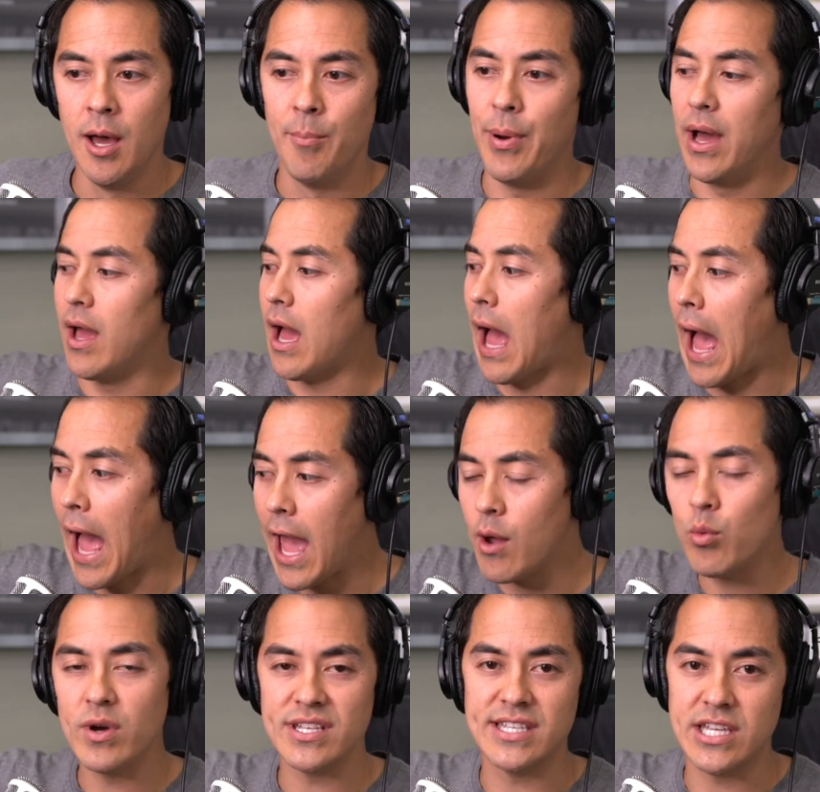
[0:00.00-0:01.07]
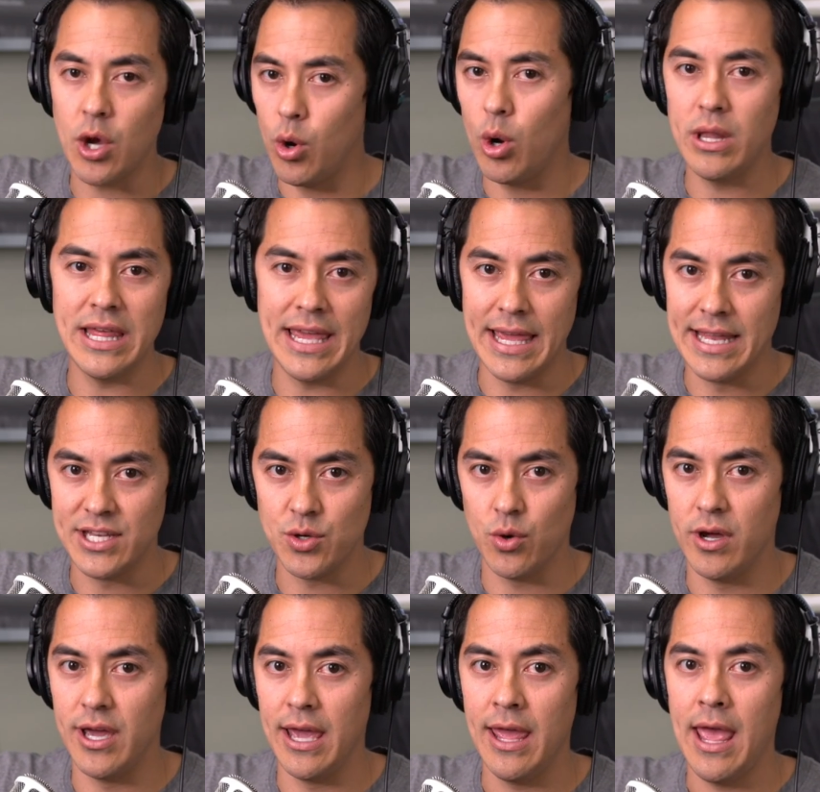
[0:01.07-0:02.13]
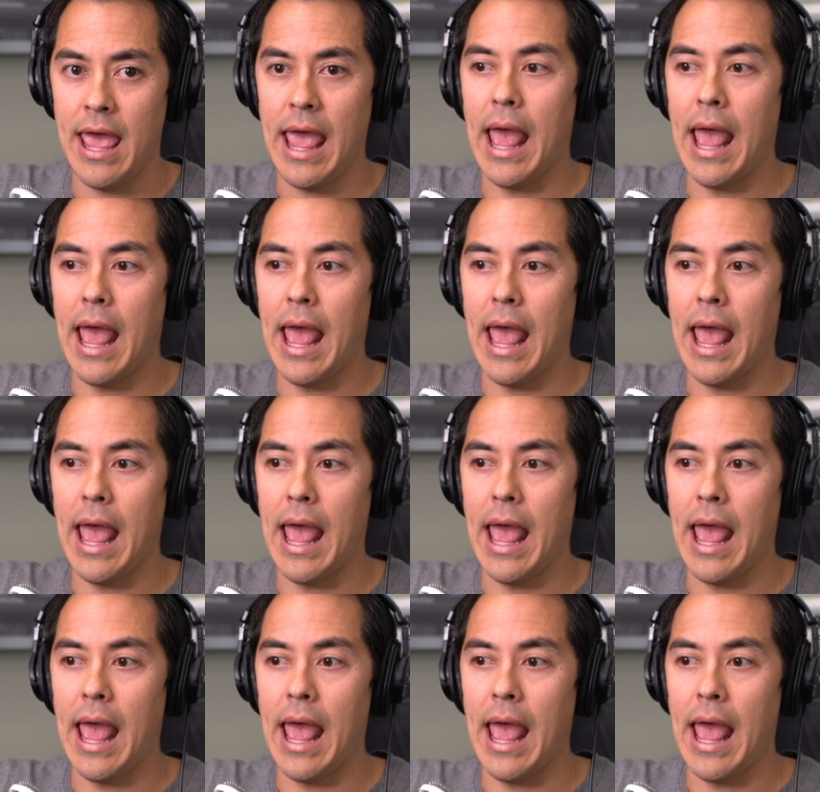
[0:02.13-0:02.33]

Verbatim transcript: but I was totally into it.